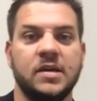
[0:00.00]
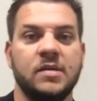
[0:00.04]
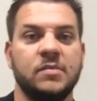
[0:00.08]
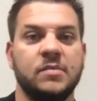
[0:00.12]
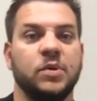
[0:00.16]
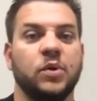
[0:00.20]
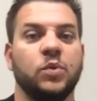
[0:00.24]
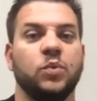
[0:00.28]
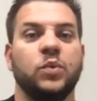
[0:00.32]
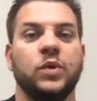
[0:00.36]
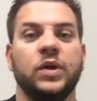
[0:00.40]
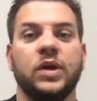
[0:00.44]

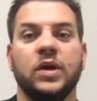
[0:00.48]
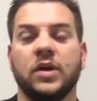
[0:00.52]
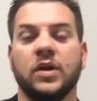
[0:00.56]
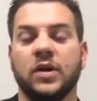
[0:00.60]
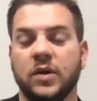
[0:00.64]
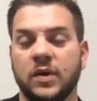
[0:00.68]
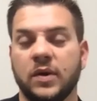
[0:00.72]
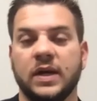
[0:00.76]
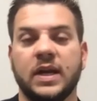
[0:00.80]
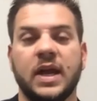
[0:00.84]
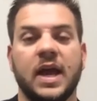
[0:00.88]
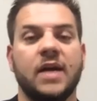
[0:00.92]
But we are
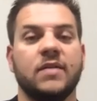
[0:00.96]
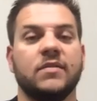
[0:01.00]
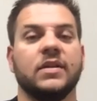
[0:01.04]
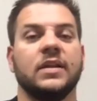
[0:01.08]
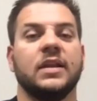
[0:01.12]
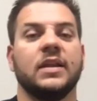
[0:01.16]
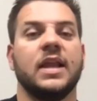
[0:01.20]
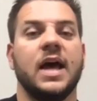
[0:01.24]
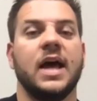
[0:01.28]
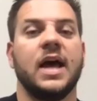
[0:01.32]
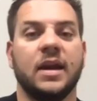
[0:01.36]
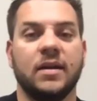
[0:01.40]
going to have a
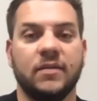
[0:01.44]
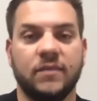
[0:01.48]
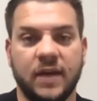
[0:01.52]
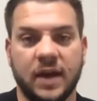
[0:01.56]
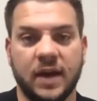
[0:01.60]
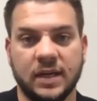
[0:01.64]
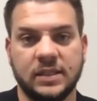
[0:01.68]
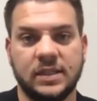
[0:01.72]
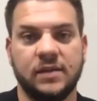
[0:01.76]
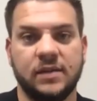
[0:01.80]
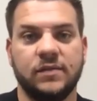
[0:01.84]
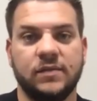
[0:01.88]
lot of
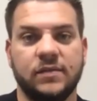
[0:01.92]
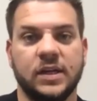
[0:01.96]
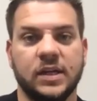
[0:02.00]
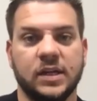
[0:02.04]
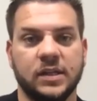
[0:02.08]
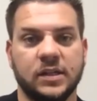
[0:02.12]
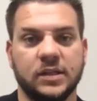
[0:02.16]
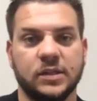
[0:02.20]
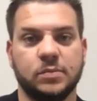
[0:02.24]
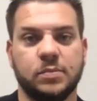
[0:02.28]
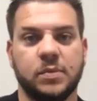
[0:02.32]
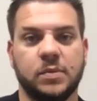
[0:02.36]
activity
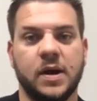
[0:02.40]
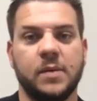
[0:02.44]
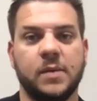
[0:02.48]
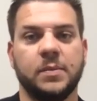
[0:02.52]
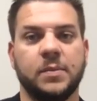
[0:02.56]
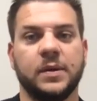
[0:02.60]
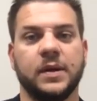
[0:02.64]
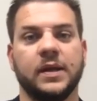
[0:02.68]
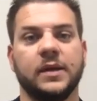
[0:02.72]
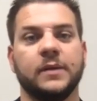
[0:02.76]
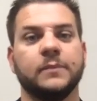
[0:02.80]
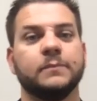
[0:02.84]
on this
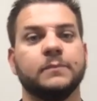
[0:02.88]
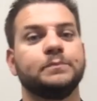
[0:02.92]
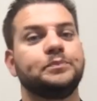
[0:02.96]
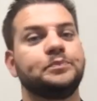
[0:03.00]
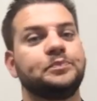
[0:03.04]
property.